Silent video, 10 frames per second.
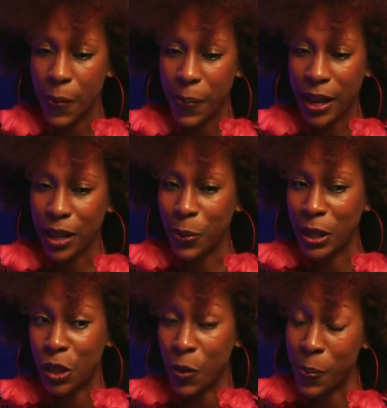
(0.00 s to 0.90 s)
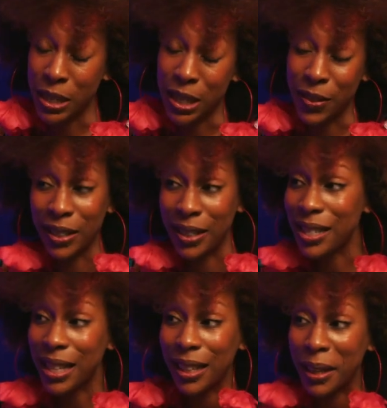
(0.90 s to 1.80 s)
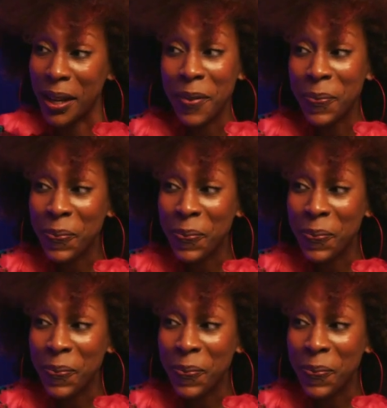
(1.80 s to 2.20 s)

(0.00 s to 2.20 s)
because we do it materialistically.